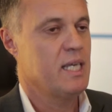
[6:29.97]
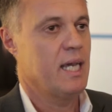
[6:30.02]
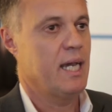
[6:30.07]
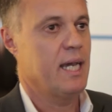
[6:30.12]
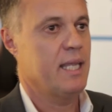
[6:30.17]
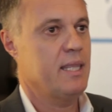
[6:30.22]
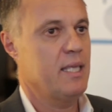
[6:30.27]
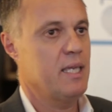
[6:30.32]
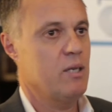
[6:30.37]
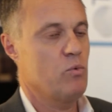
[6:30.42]

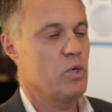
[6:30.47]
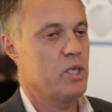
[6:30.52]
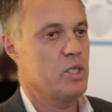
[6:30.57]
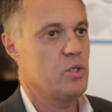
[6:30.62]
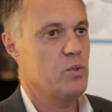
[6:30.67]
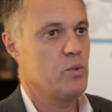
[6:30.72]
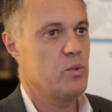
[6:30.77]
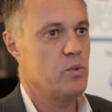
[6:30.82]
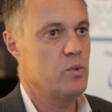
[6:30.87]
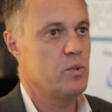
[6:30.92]
I think
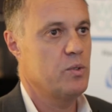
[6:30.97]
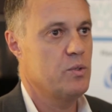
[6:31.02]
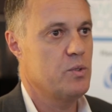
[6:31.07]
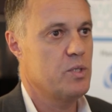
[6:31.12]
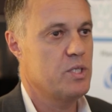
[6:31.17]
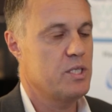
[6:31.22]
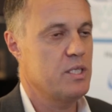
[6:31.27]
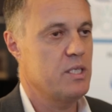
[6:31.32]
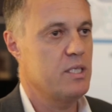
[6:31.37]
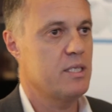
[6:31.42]
what you
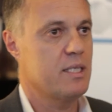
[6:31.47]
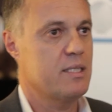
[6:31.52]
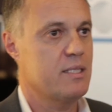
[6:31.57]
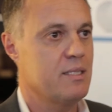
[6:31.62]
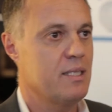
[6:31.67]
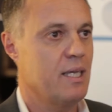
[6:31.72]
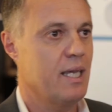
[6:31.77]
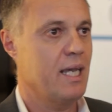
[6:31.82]
see that